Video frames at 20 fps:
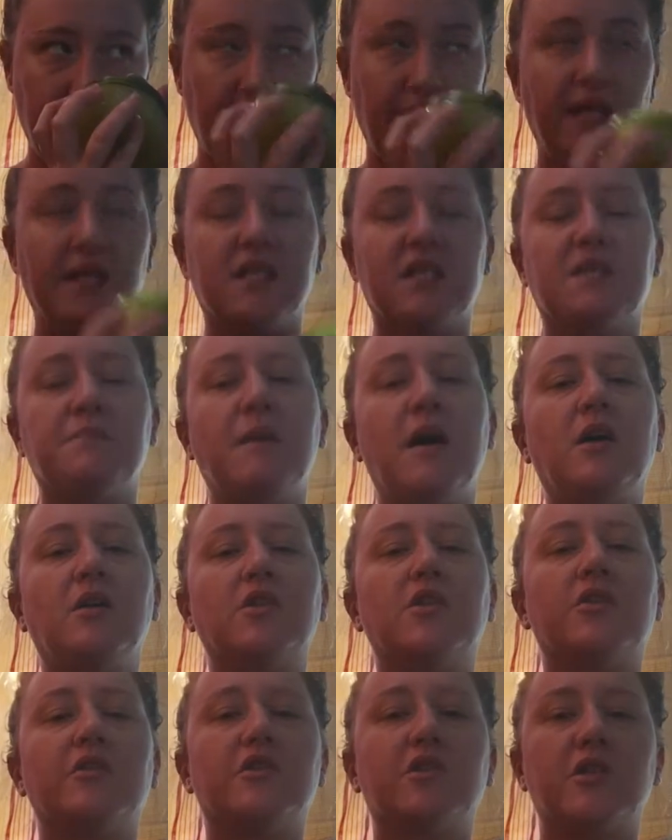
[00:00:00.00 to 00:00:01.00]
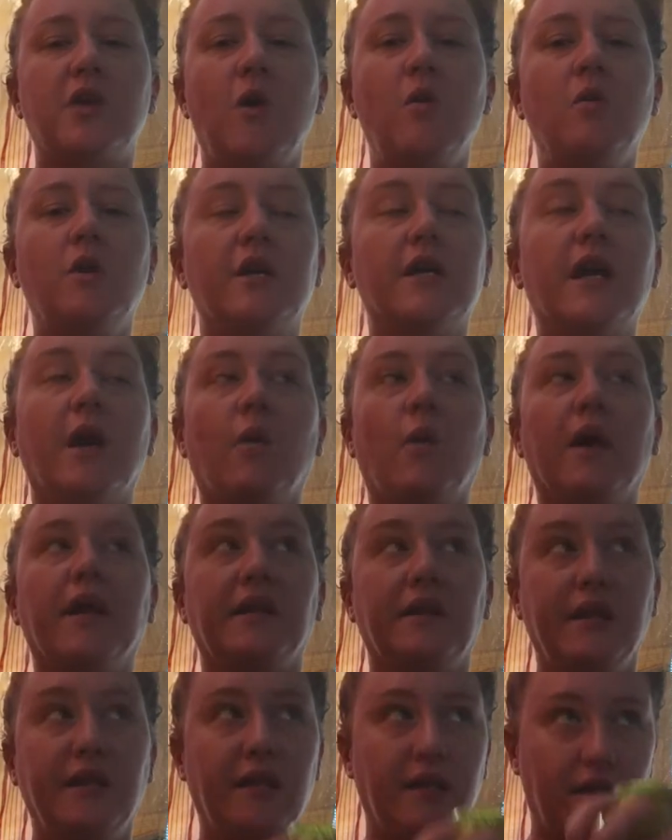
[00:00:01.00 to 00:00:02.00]
It smells so good, I want
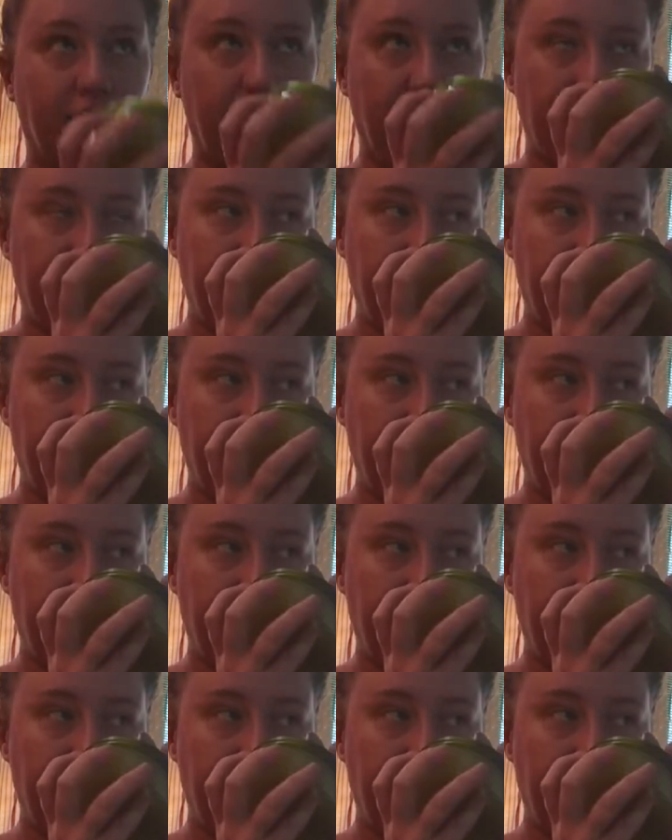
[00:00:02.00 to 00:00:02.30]
to eat it.